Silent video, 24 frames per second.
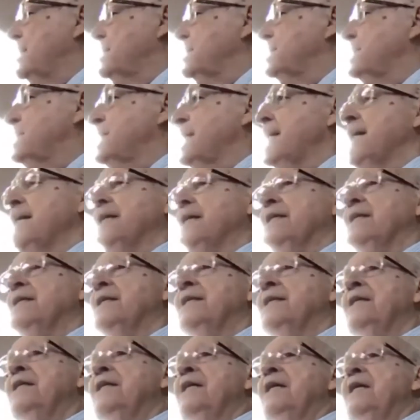sin.
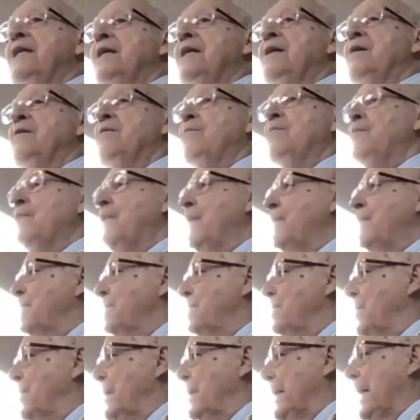
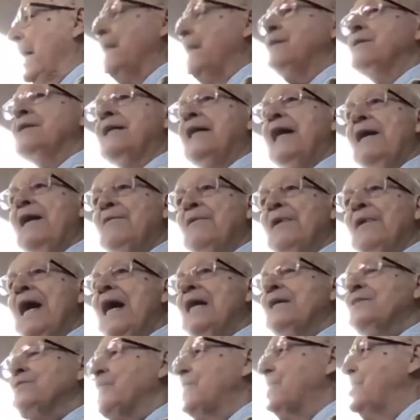Well, can, can we
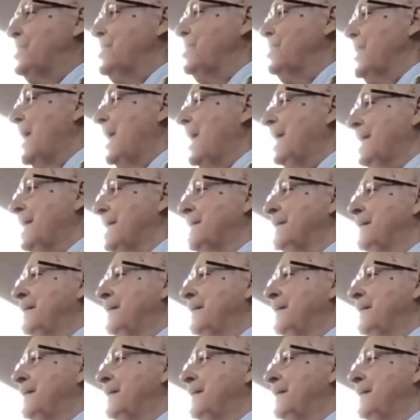actually do that?